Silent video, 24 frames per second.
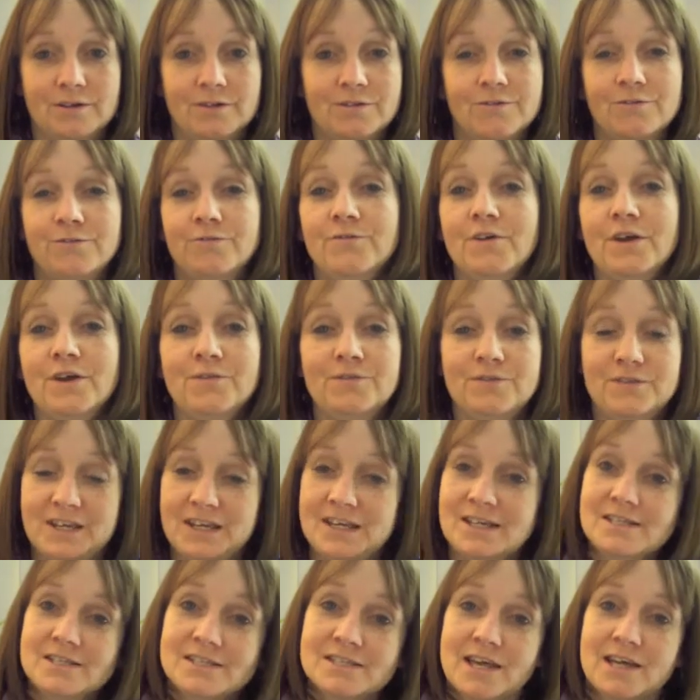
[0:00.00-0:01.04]

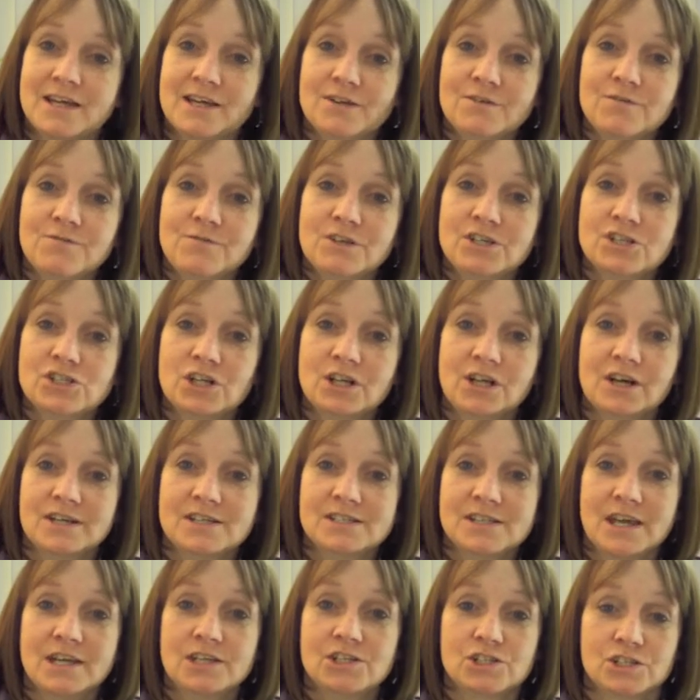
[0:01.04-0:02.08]
15 second
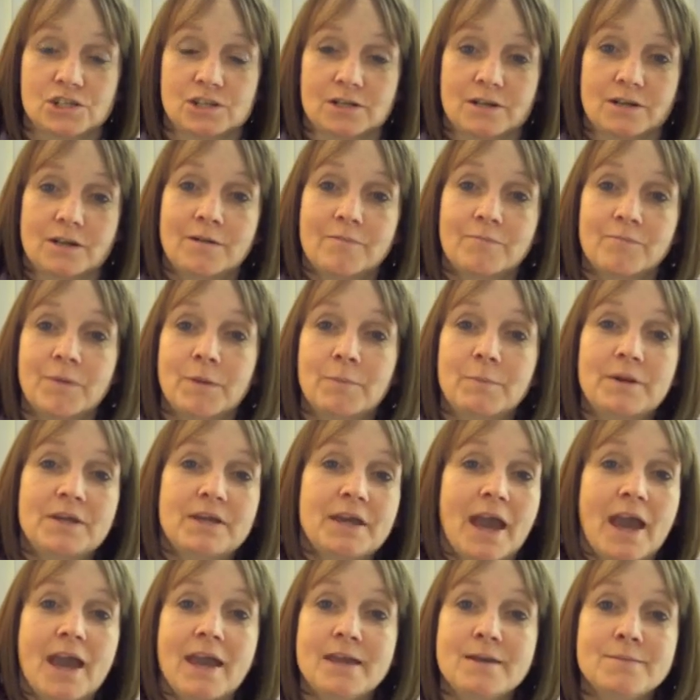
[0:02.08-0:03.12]
visualization
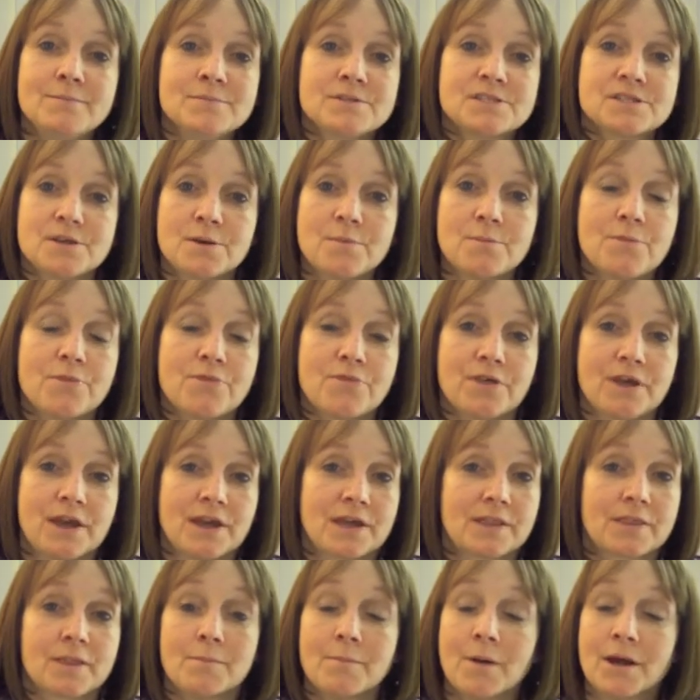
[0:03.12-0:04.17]
became
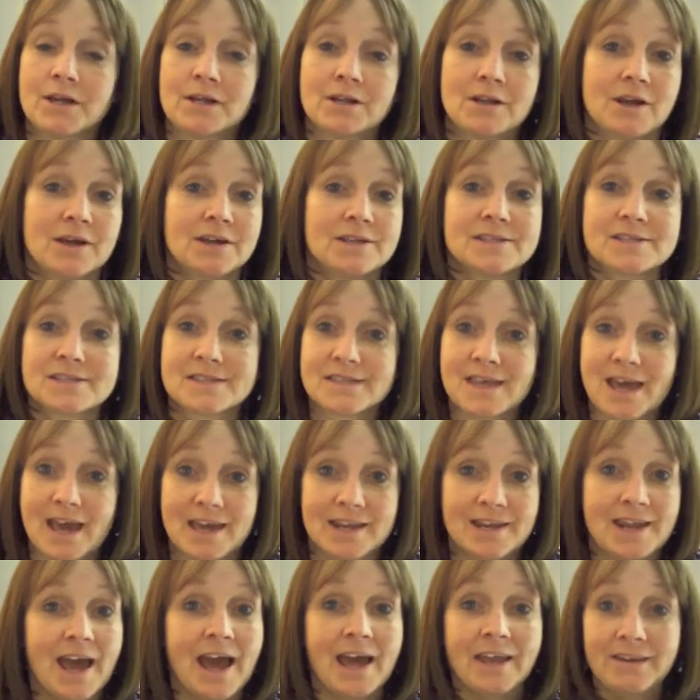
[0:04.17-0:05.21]
something that my clients
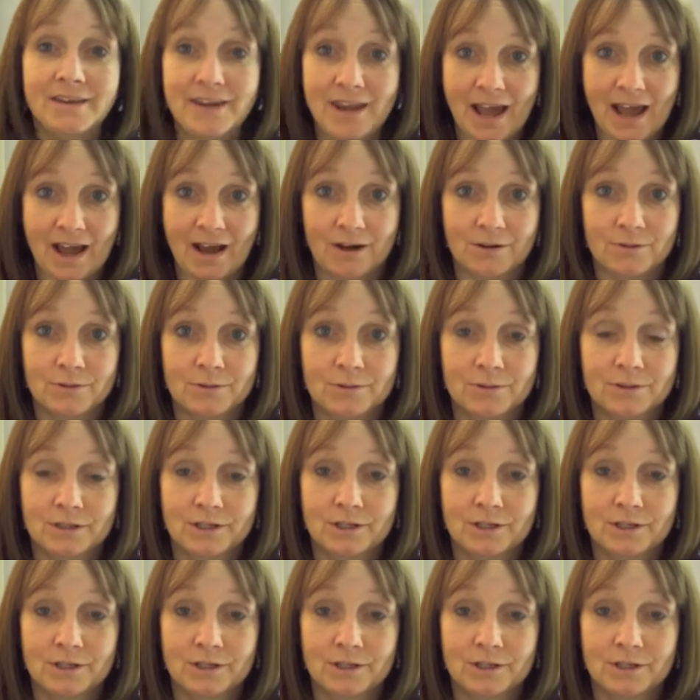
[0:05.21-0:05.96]
then and now